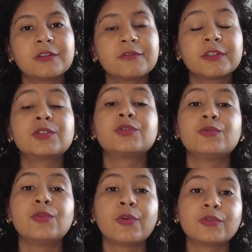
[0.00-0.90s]
service to
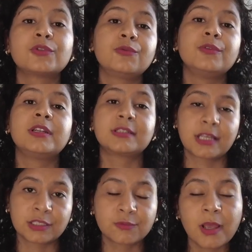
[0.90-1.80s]
those students
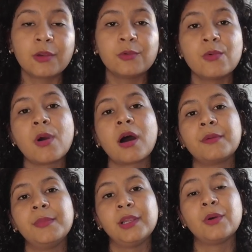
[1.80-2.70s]
as well who
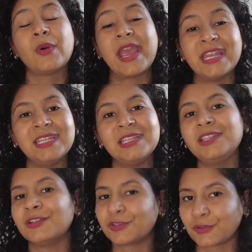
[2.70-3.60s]
are below
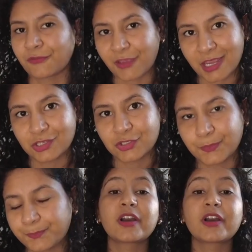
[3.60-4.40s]
18 years of age.